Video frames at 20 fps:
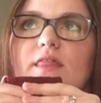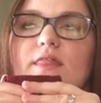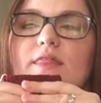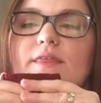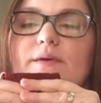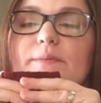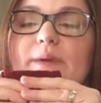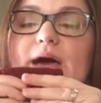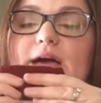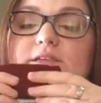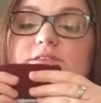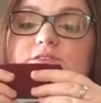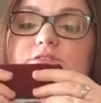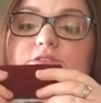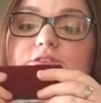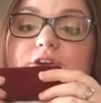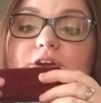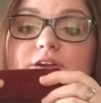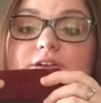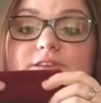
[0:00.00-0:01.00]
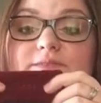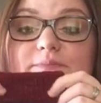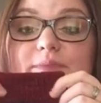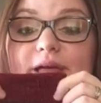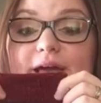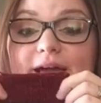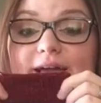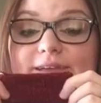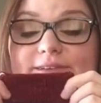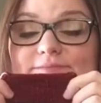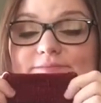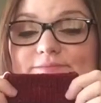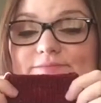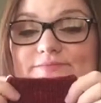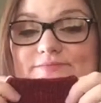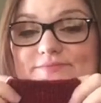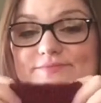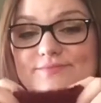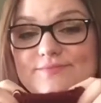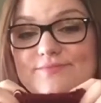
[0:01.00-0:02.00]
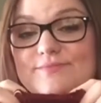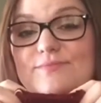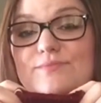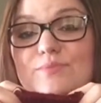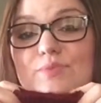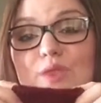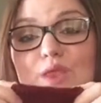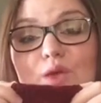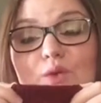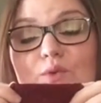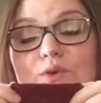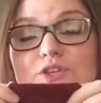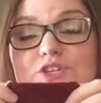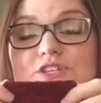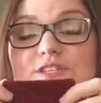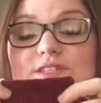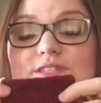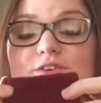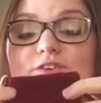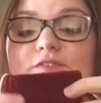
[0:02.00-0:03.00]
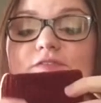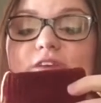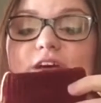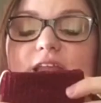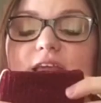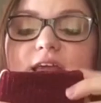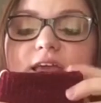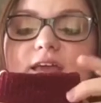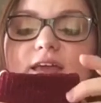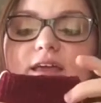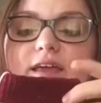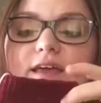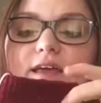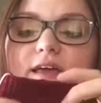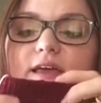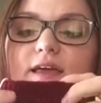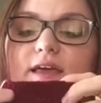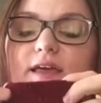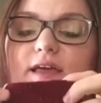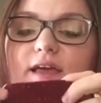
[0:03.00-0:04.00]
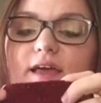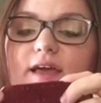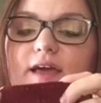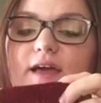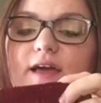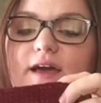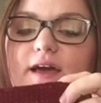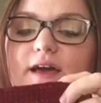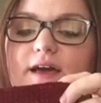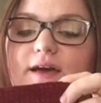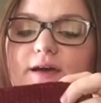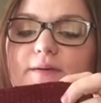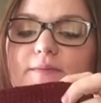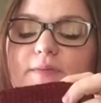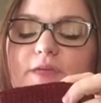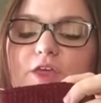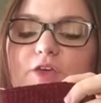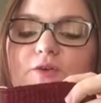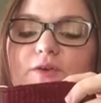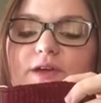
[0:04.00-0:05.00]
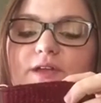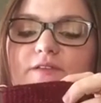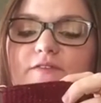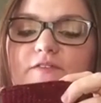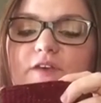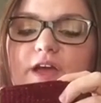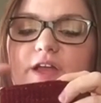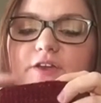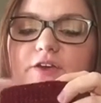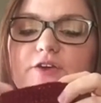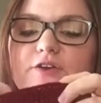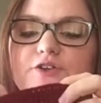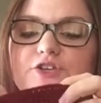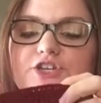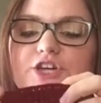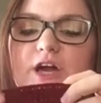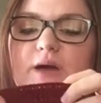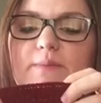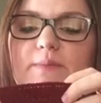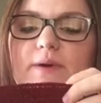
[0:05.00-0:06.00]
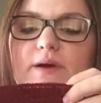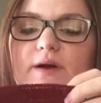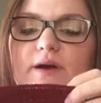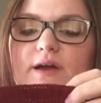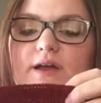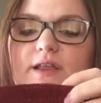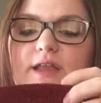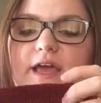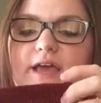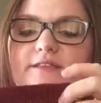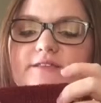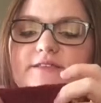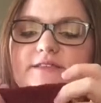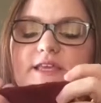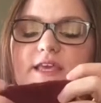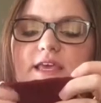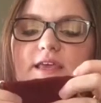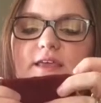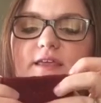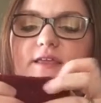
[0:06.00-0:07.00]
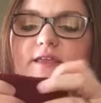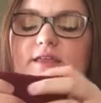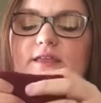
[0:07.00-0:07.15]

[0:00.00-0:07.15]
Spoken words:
The Bastard's Heart is Black, which is so funny. You can find her shop on Etsy